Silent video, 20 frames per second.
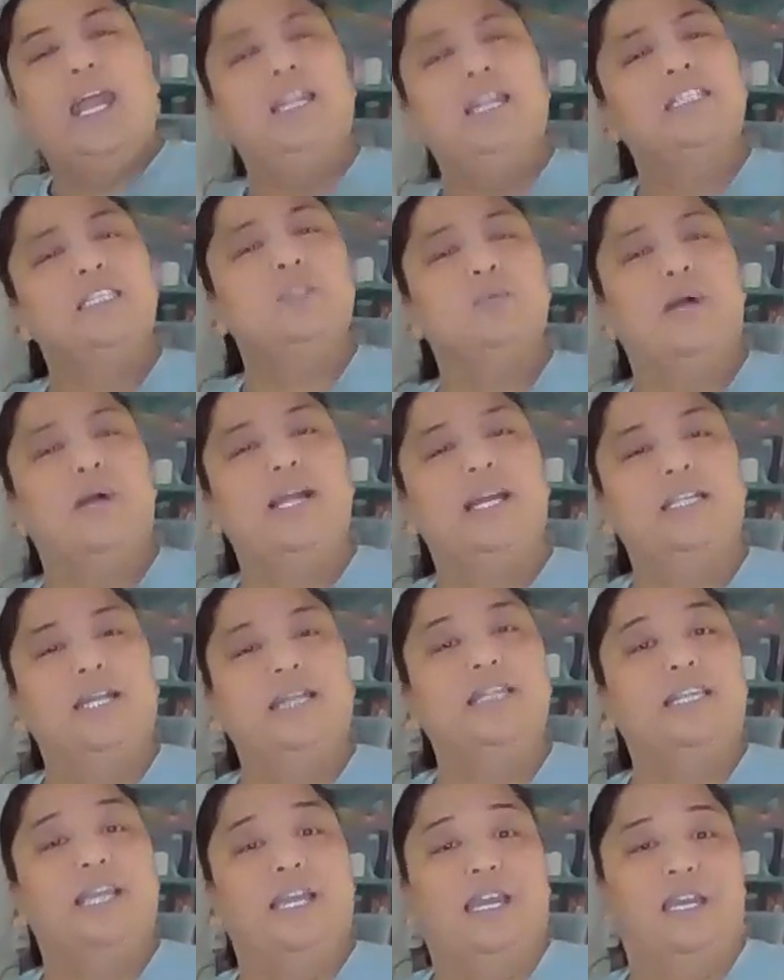This is why I
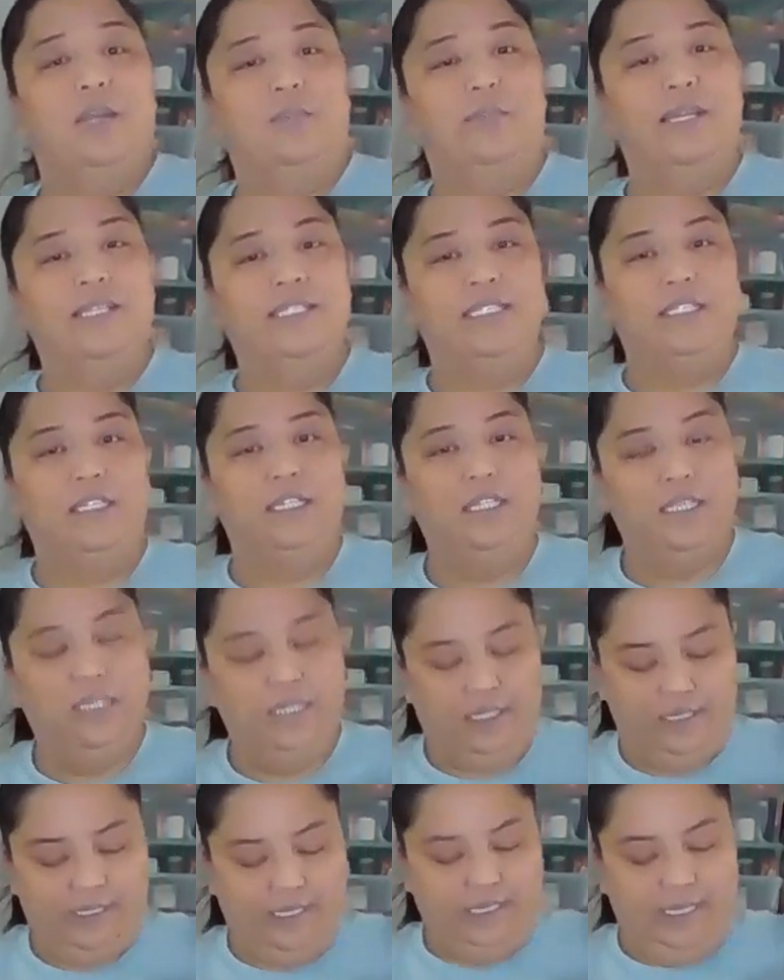like the hand mixer,
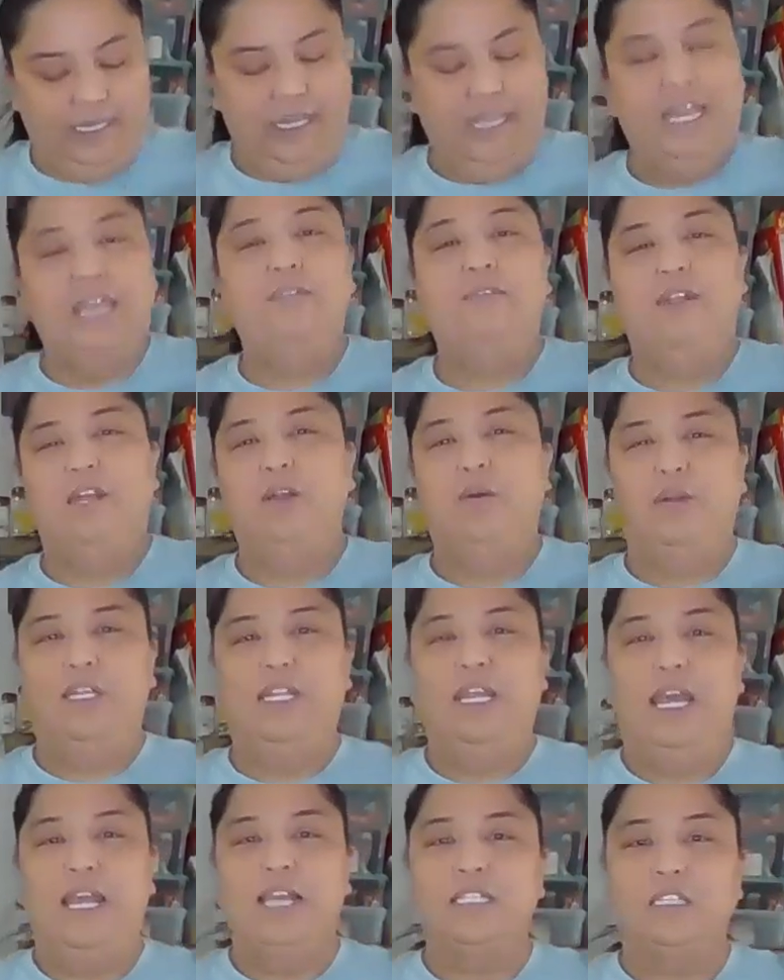even though it
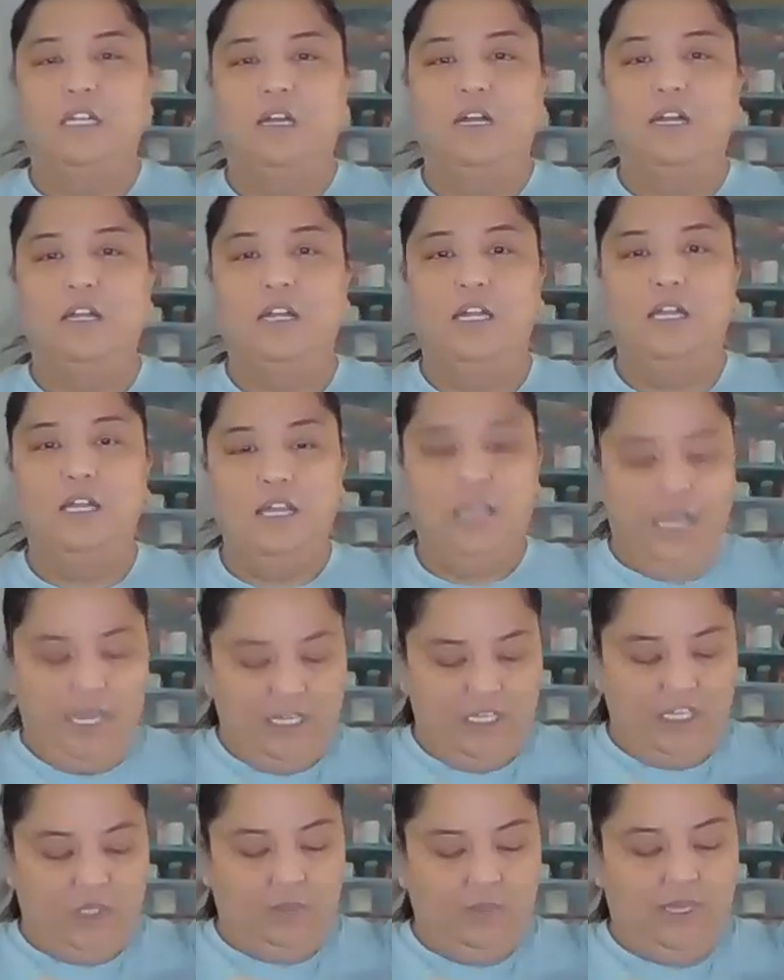takes longer,
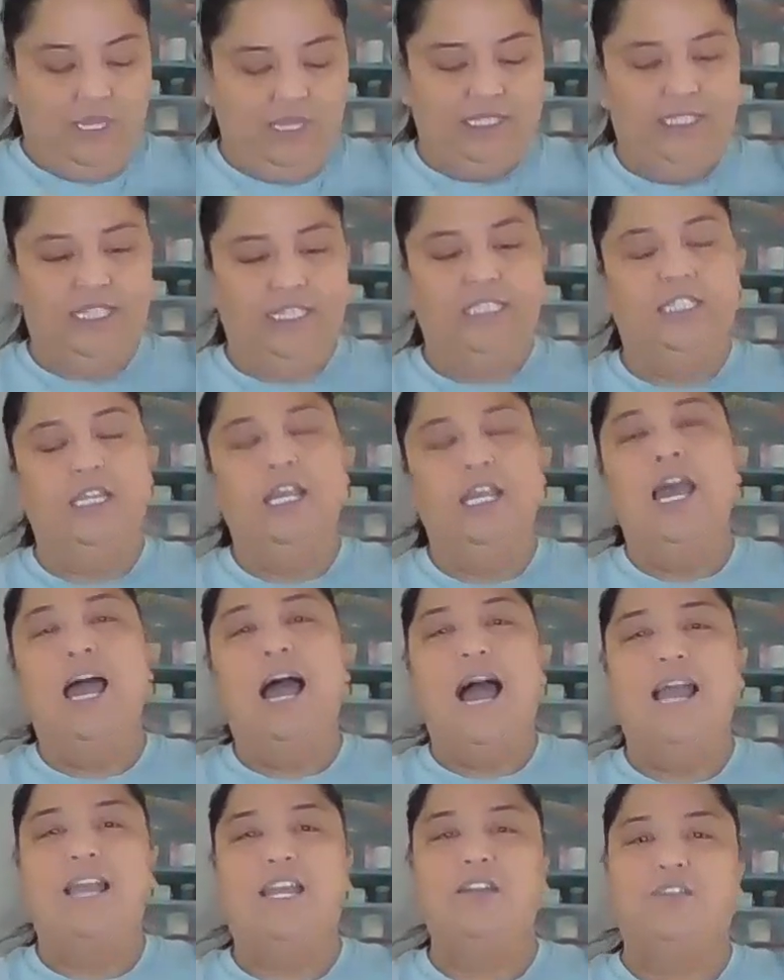just because
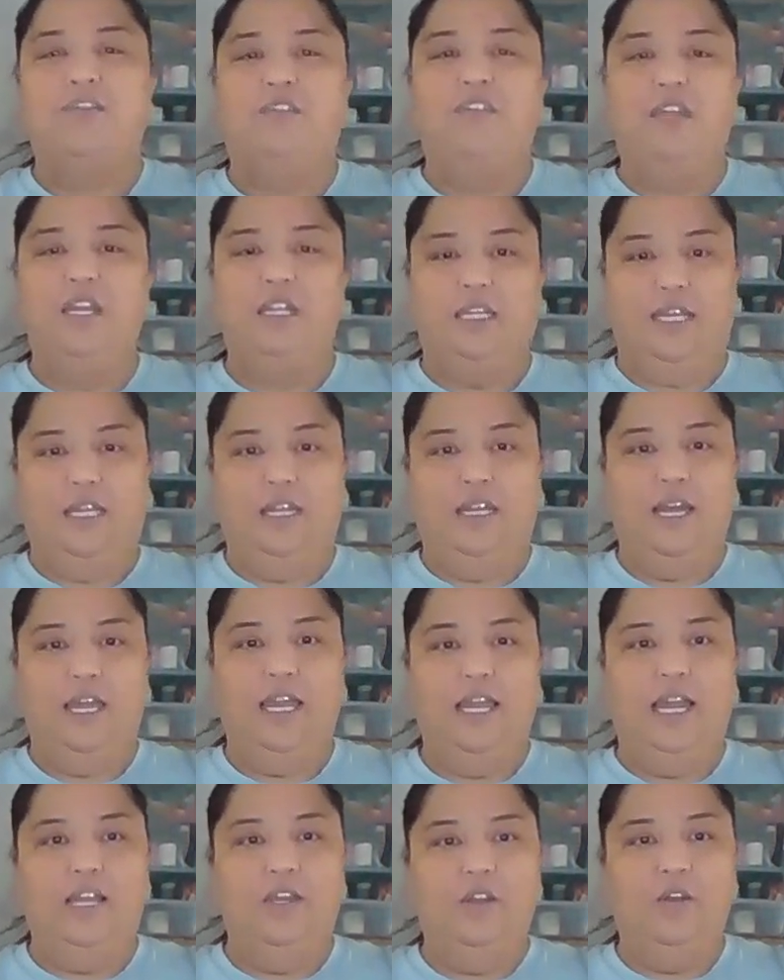I can feel
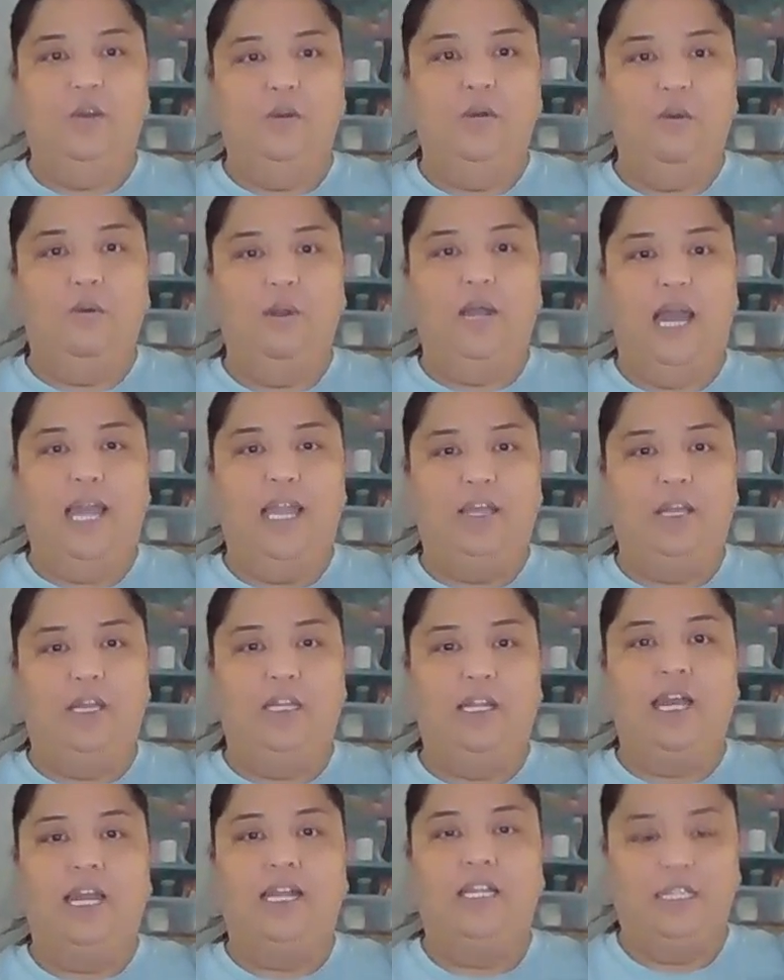it. I know I could
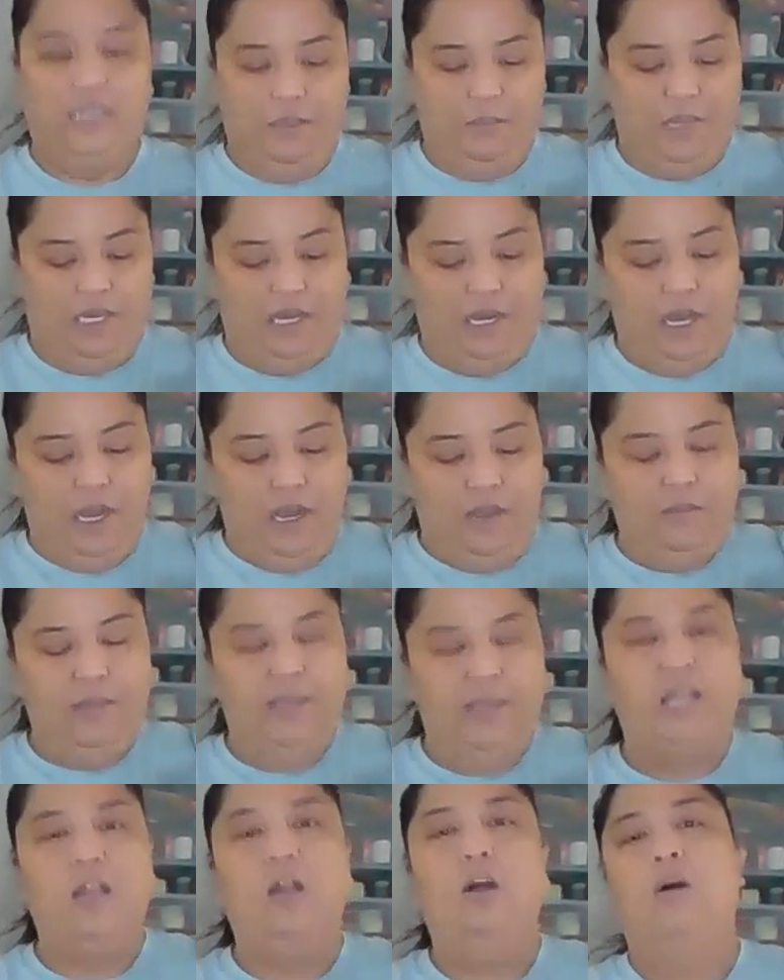kind of limit,
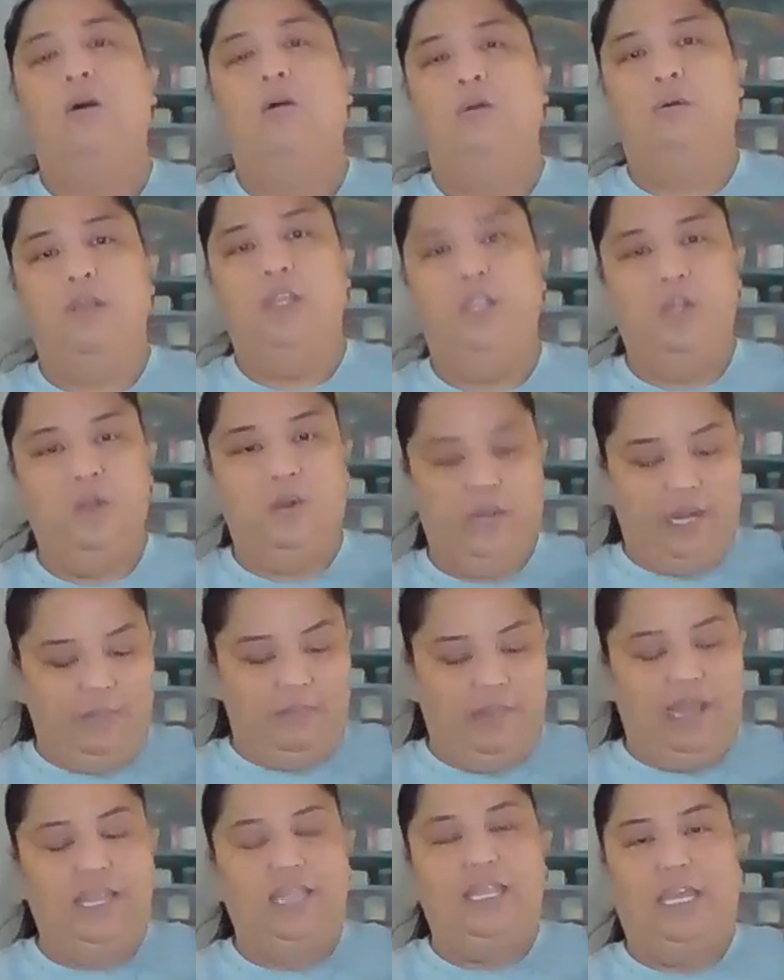like, oh, you know what, I'm
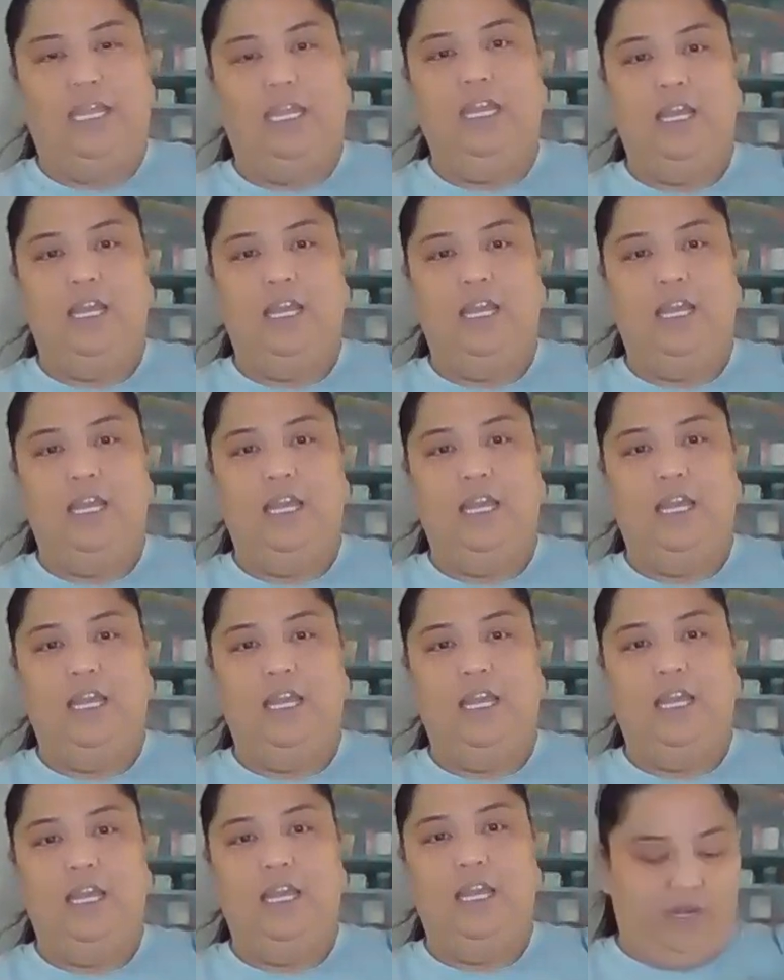not getting a
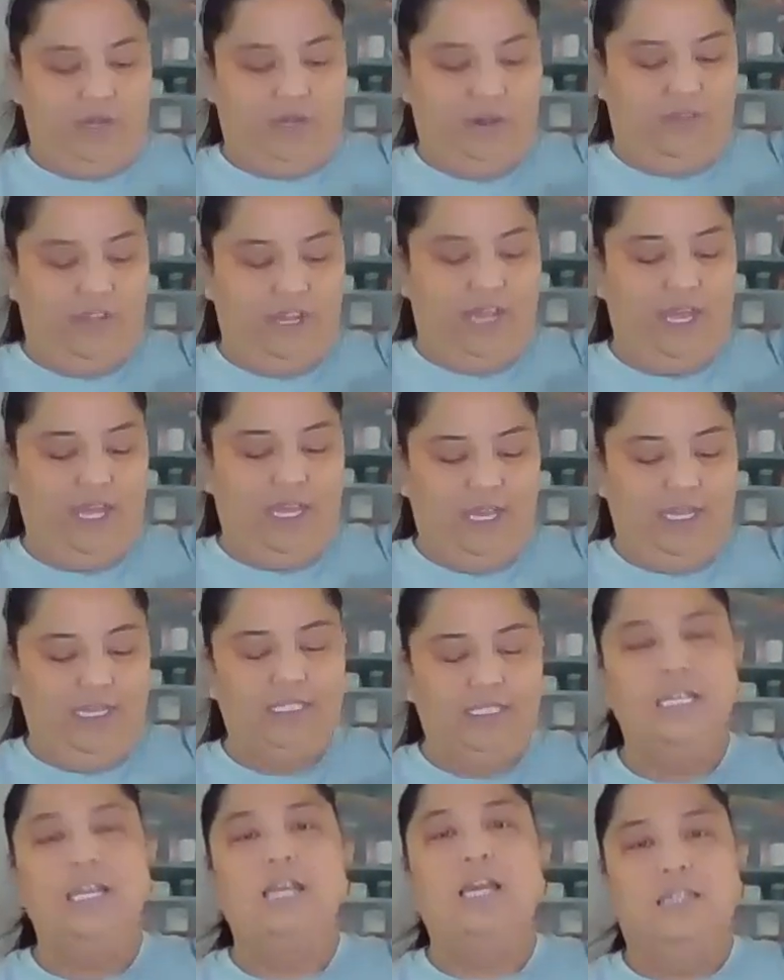part of the
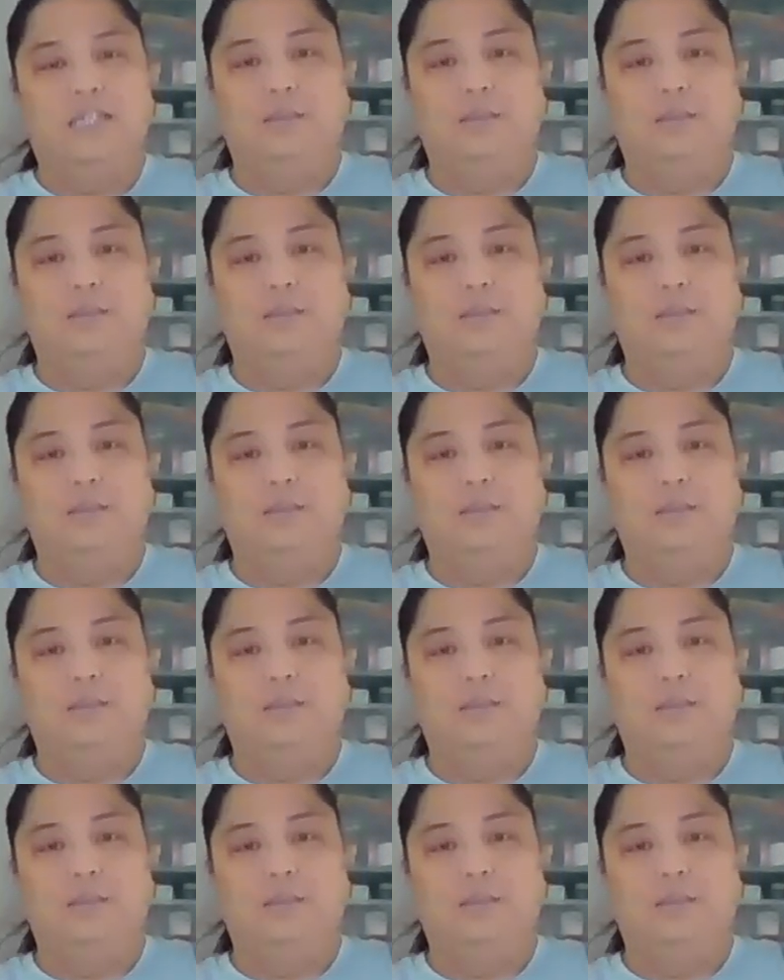eggs.